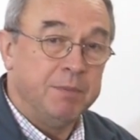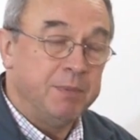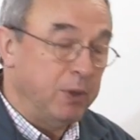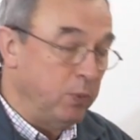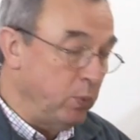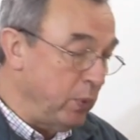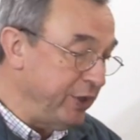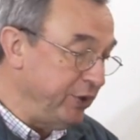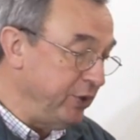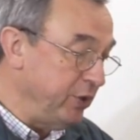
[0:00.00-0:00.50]

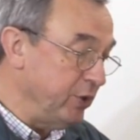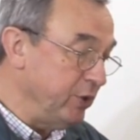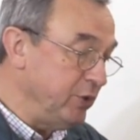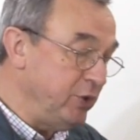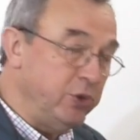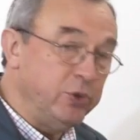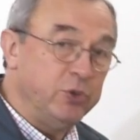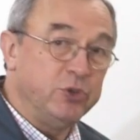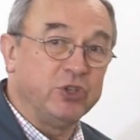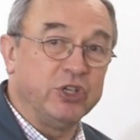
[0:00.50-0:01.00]
But when you're
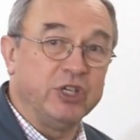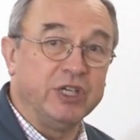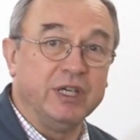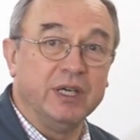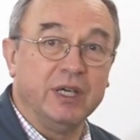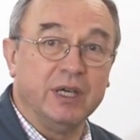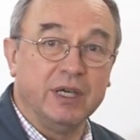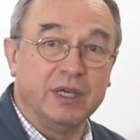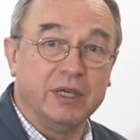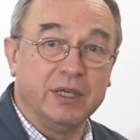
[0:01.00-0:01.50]

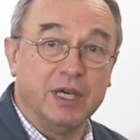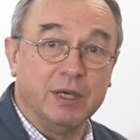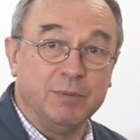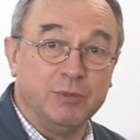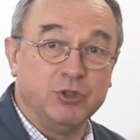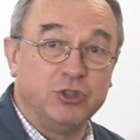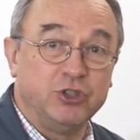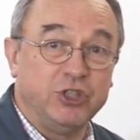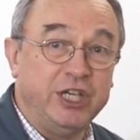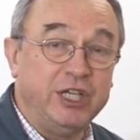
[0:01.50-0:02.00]
using a,
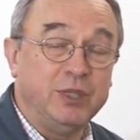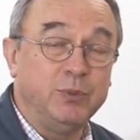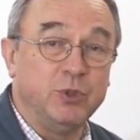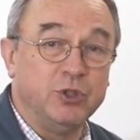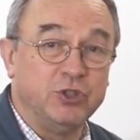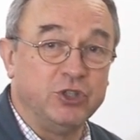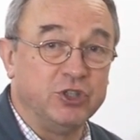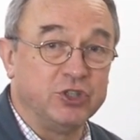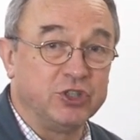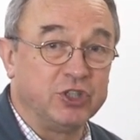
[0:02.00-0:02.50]
machine
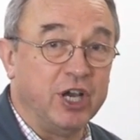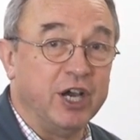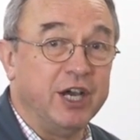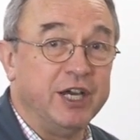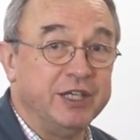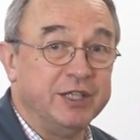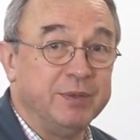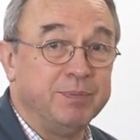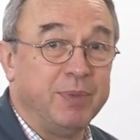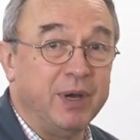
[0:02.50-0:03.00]
which is
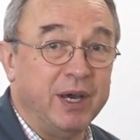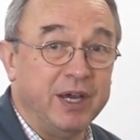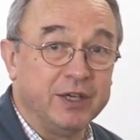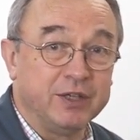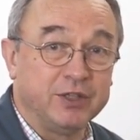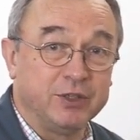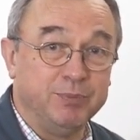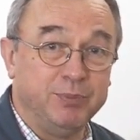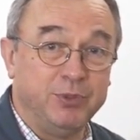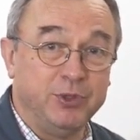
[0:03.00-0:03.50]
guided by
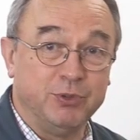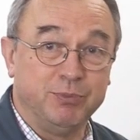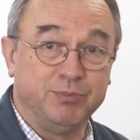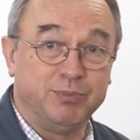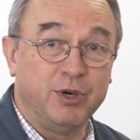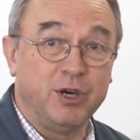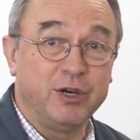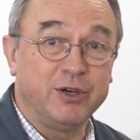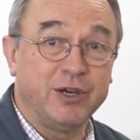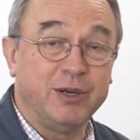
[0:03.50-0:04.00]
a computer
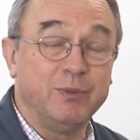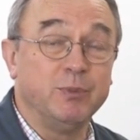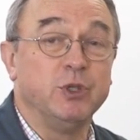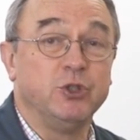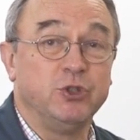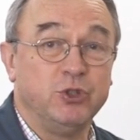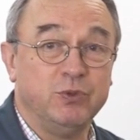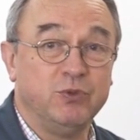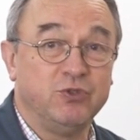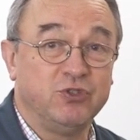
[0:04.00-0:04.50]
program
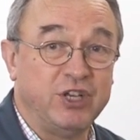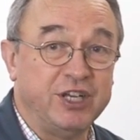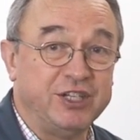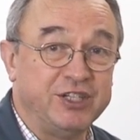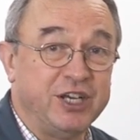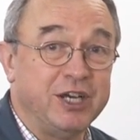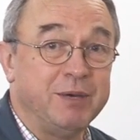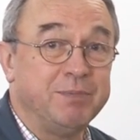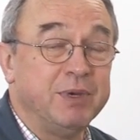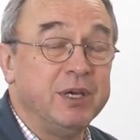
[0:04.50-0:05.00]
which you've
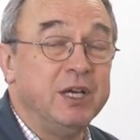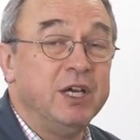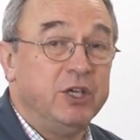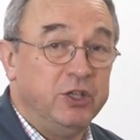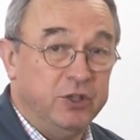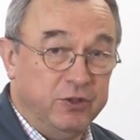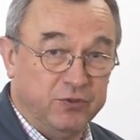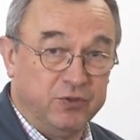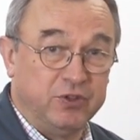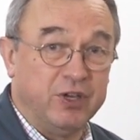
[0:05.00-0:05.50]
set up,
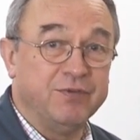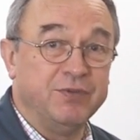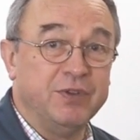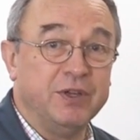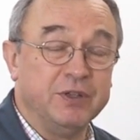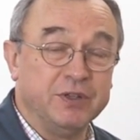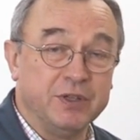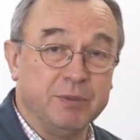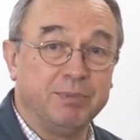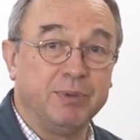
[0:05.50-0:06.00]
you've
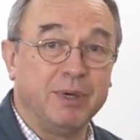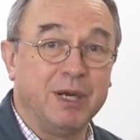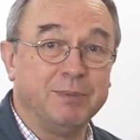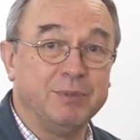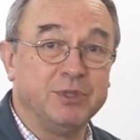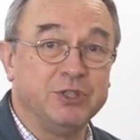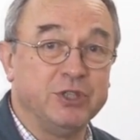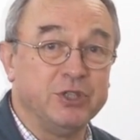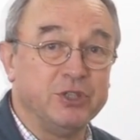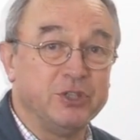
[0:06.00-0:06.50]
given it the
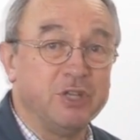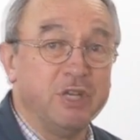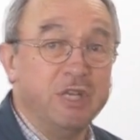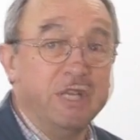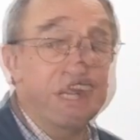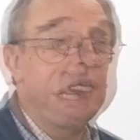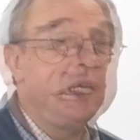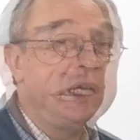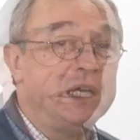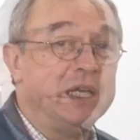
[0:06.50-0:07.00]
parameters,
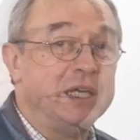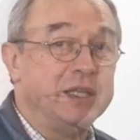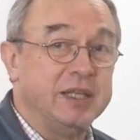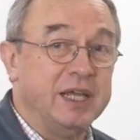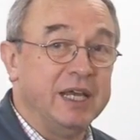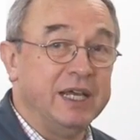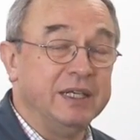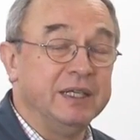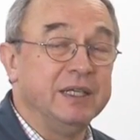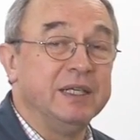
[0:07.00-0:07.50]
uh,
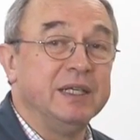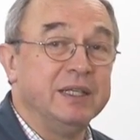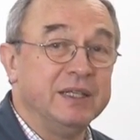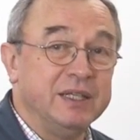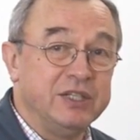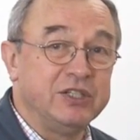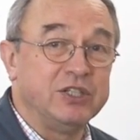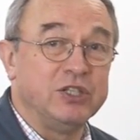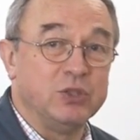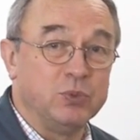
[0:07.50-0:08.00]
then
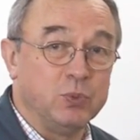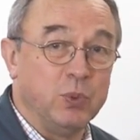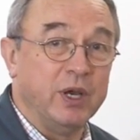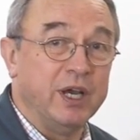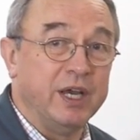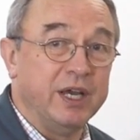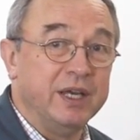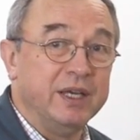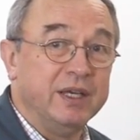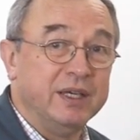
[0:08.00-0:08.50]
this is
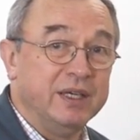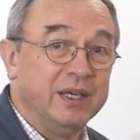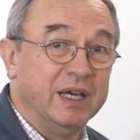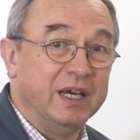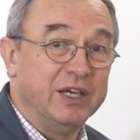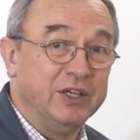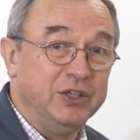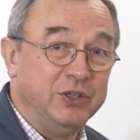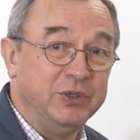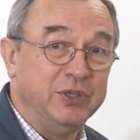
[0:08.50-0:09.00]
where
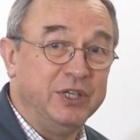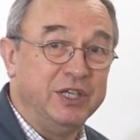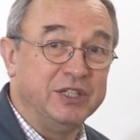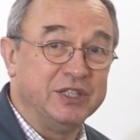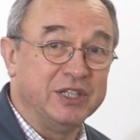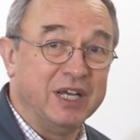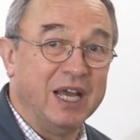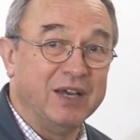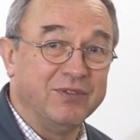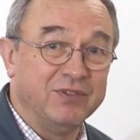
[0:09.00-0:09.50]
uh, you
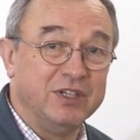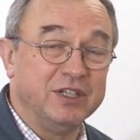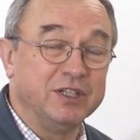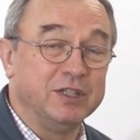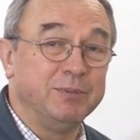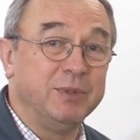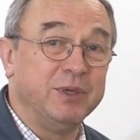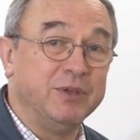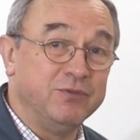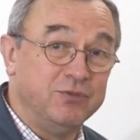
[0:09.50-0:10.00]
need to have a
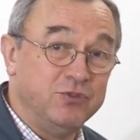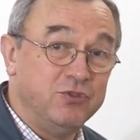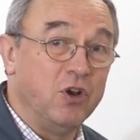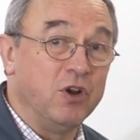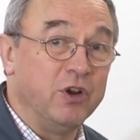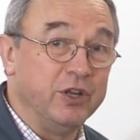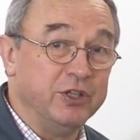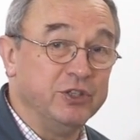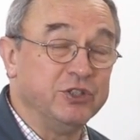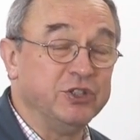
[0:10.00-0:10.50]
little bit of
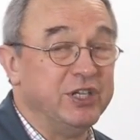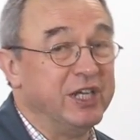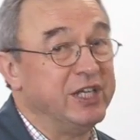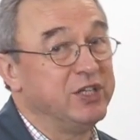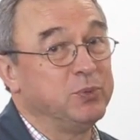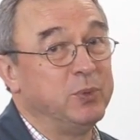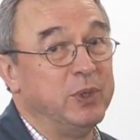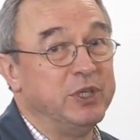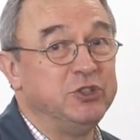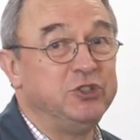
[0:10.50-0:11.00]
knowledge, and
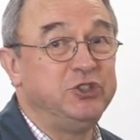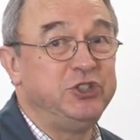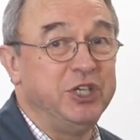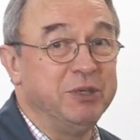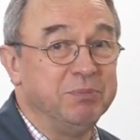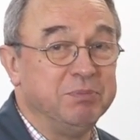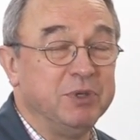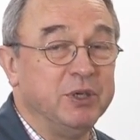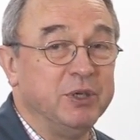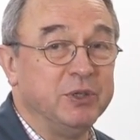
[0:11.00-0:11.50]
that's where
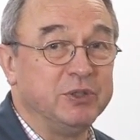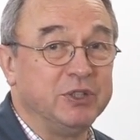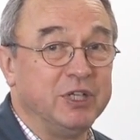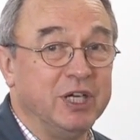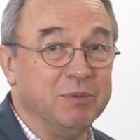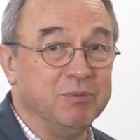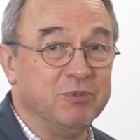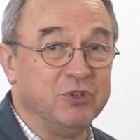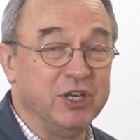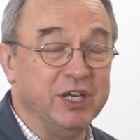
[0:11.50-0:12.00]
chip load
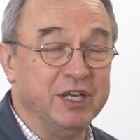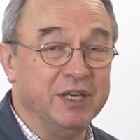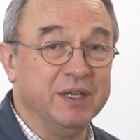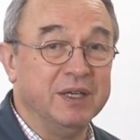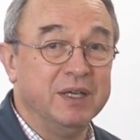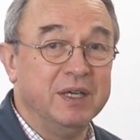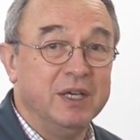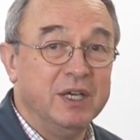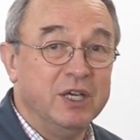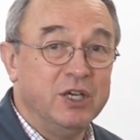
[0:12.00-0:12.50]
comes in.
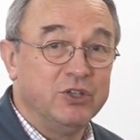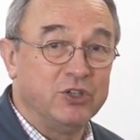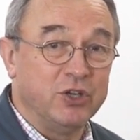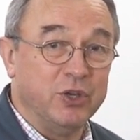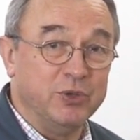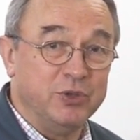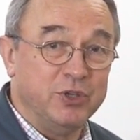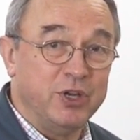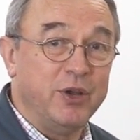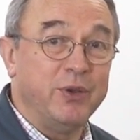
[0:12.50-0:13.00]

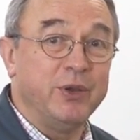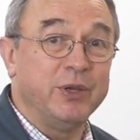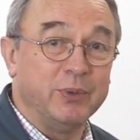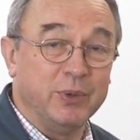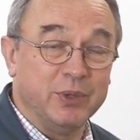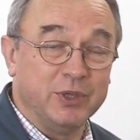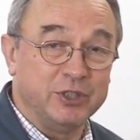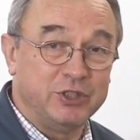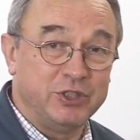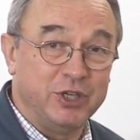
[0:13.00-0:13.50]
So
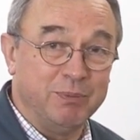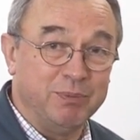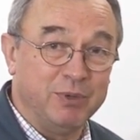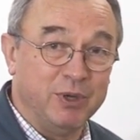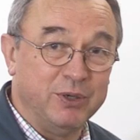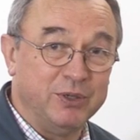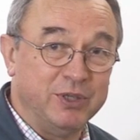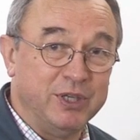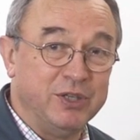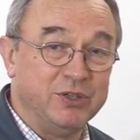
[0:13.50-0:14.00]
knowing what the chip
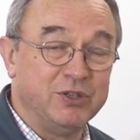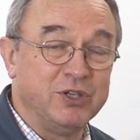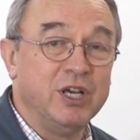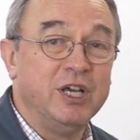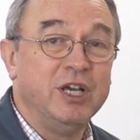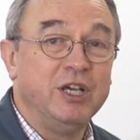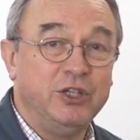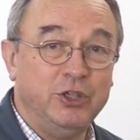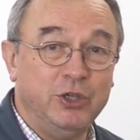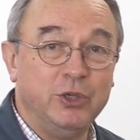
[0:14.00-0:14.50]
load is,
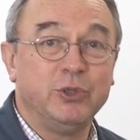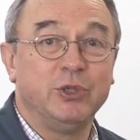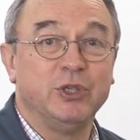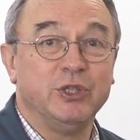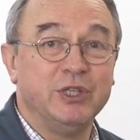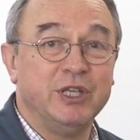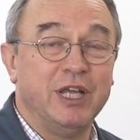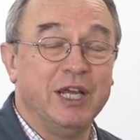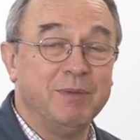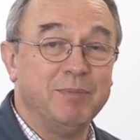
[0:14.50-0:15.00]
you
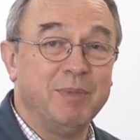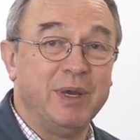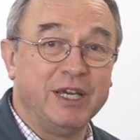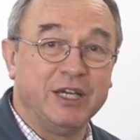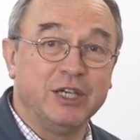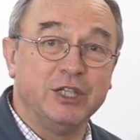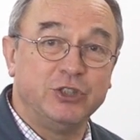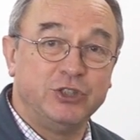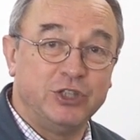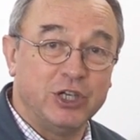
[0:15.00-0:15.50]
can then
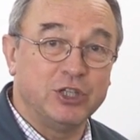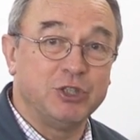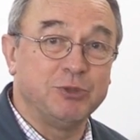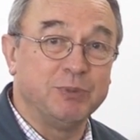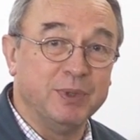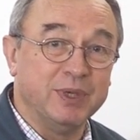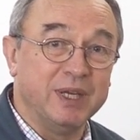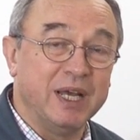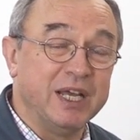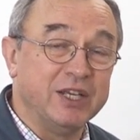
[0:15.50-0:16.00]
make a
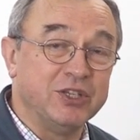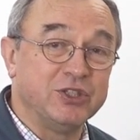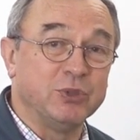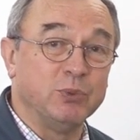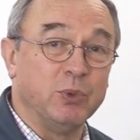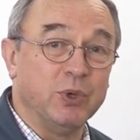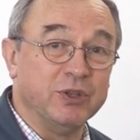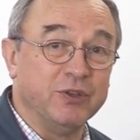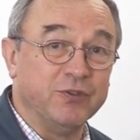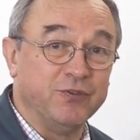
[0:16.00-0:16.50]
judgment as
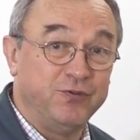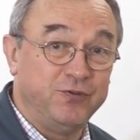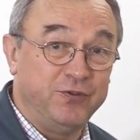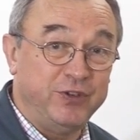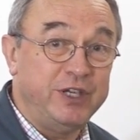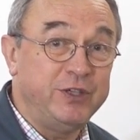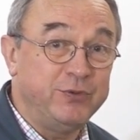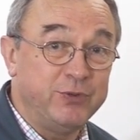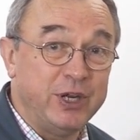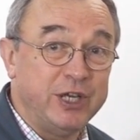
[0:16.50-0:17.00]
to what the
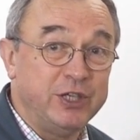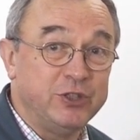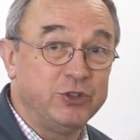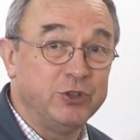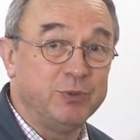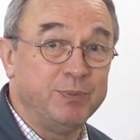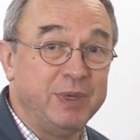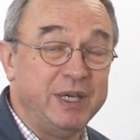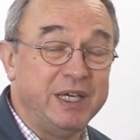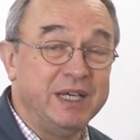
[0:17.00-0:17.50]
feed rate
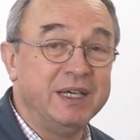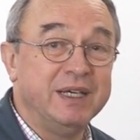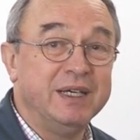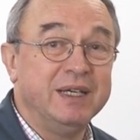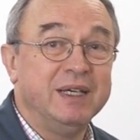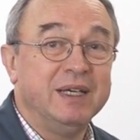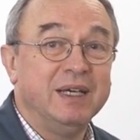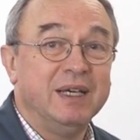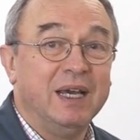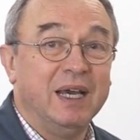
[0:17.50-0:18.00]
should be
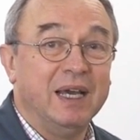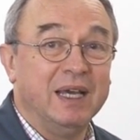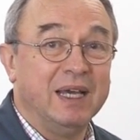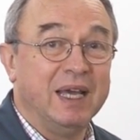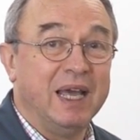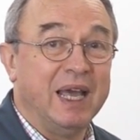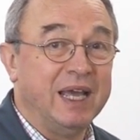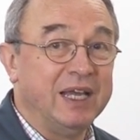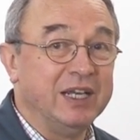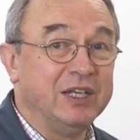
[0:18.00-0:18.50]

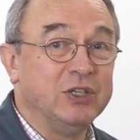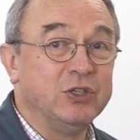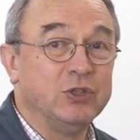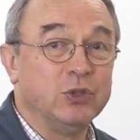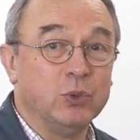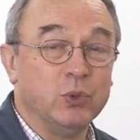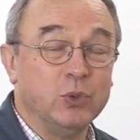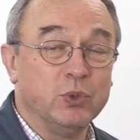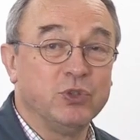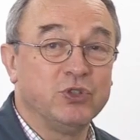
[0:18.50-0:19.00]
uh,
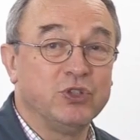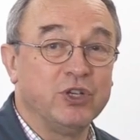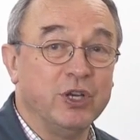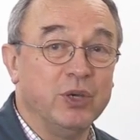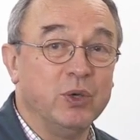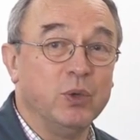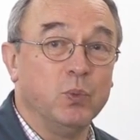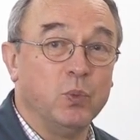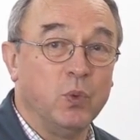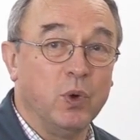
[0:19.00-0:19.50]
and
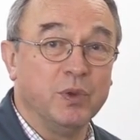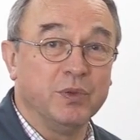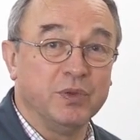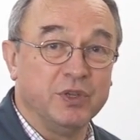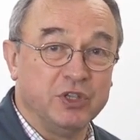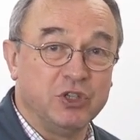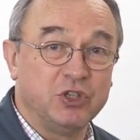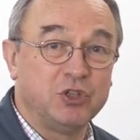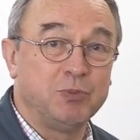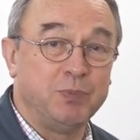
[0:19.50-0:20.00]
also
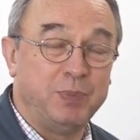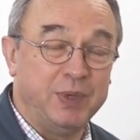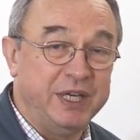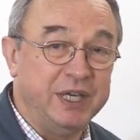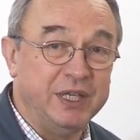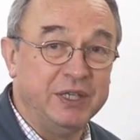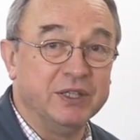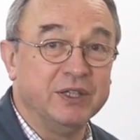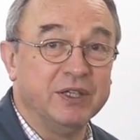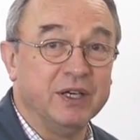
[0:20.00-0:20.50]
what the
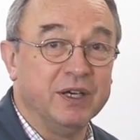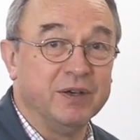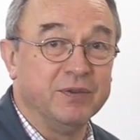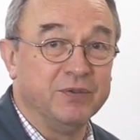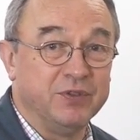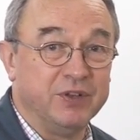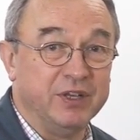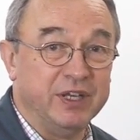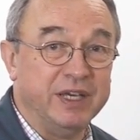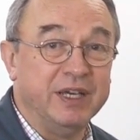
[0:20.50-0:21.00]
speed
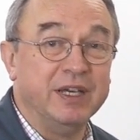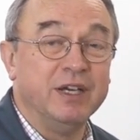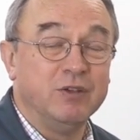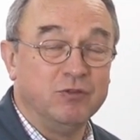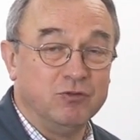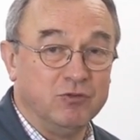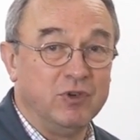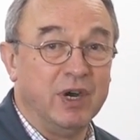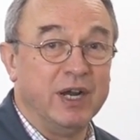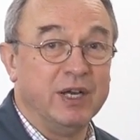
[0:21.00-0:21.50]
of the
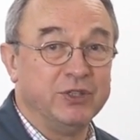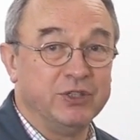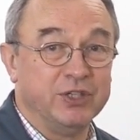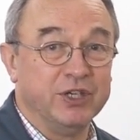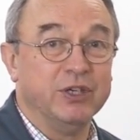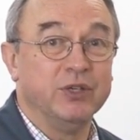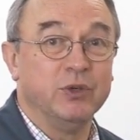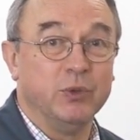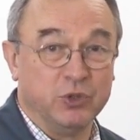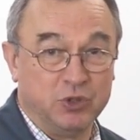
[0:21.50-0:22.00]

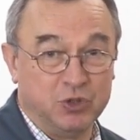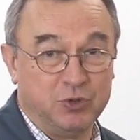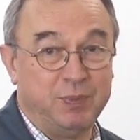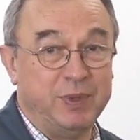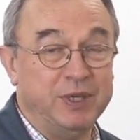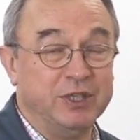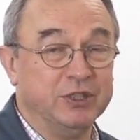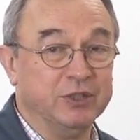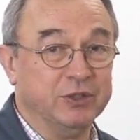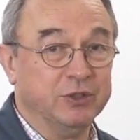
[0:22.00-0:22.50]
router or
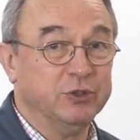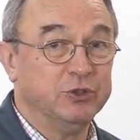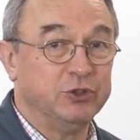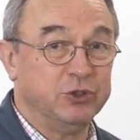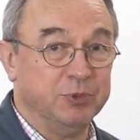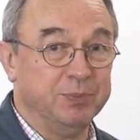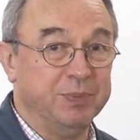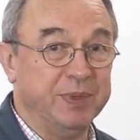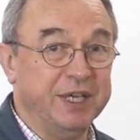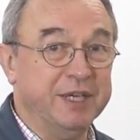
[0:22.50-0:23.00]
spindle
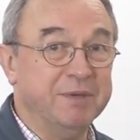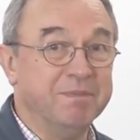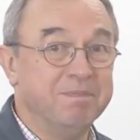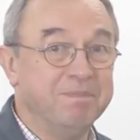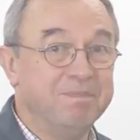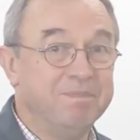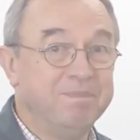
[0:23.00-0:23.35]
should be.